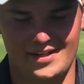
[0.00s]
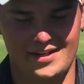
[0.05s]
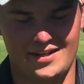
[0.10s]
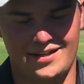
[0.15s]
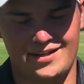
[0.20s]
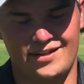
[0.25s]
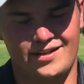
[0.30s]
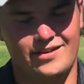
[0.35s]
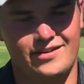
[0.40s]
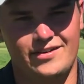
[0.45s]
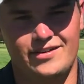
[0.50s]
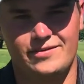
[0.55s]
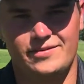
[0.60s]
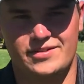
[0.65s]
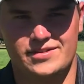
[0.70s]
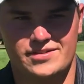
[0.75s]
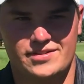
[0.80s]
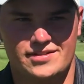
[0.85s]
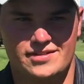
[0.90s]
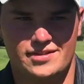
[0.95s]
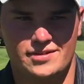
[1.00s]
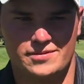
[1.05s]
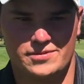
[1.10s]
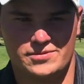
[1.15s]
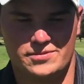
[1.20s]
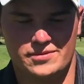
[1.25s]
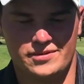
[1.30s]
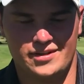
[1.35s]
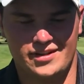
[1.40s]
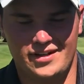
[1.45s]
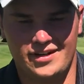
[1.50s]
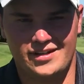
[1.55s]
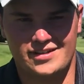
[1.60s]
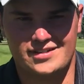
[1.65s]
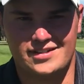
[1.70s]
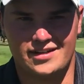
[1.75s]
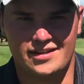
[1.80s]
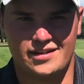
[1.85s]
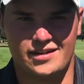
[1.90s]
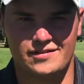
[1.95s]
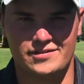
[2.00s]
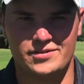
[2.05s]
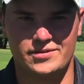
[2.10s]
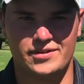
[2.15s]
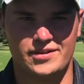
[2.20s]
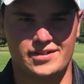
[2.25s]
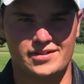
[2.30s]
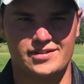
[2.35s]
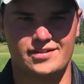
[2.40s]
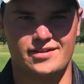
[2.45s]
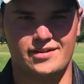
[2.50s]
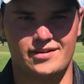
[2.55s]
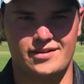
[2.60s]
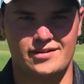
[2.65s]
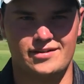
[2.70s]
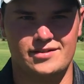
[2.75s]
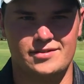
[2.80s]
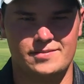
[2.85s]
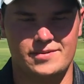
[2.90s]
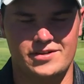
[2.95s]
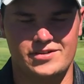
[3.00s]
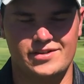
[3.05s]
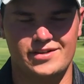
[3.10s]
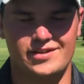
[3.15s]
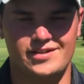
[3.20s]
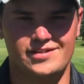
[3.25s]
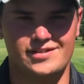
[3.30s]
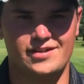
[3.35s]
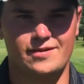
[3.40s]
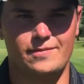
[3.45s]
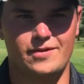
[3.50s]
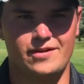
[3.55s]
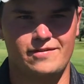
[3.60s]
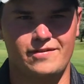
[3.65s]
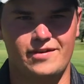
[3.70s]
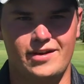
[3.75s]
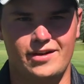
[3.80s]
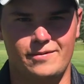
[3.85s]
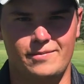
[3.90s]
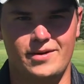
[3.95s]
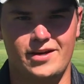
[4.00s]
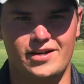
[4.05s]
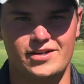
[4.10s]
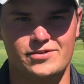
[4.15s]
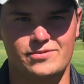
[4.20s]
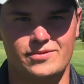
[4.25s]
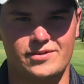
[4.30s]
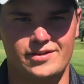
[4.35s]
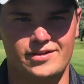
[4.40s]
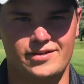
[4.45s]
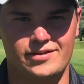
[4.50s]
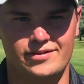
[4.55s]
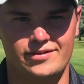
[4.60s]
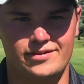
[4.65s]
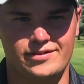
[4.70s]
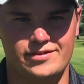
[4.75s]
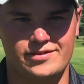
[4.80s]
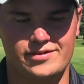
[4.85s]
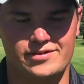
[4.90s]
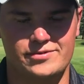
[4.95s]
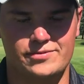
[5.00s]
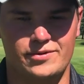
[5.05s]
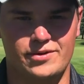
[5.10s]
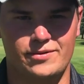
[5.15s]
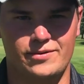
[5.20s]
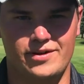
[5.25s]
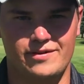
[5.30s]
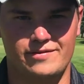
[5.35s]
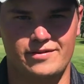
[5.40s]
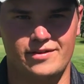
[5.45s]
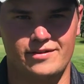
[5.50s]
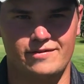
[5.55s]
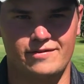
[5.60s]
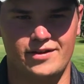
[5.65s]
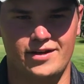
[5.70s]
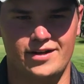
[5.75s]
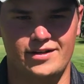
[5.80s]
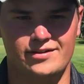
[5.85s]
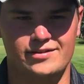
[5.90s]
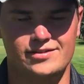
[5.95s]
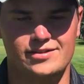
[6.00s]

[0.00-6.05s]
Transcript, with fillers: Yeah, no, it was it was really nice to get off to a good start, especially in a semifinal match where you're, you're just one away from the final.